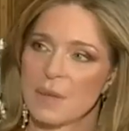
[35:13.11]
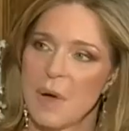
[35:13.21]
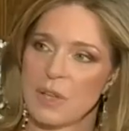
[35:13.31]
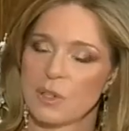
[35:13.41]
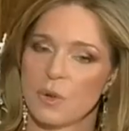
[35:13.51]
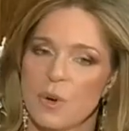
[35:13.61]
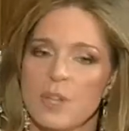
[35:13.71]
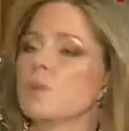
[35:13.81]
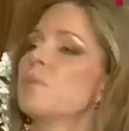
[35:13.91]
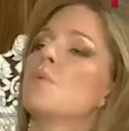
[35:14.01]
my story
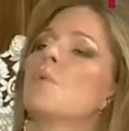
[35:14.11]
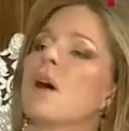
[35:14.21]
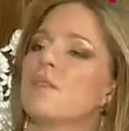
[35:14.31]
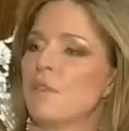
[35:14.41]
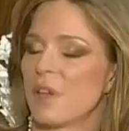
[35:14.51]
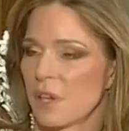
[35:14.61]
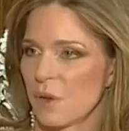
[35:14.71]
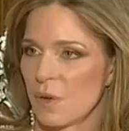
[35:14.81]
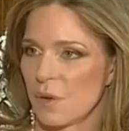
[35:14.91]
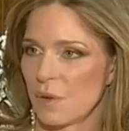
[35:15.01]
could be one
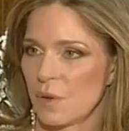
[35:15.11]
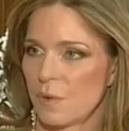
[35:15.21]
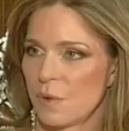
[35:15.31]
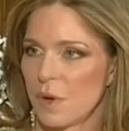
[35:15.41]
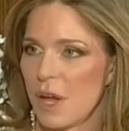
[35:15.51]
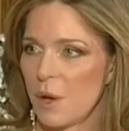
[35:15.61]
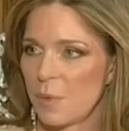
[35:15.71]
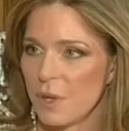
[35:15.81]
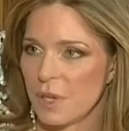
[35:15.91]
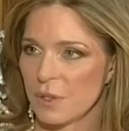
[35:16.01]
vehicle for
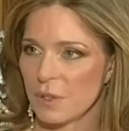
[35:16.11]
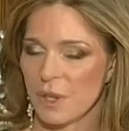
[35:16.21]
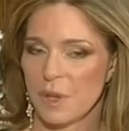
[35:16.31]
helping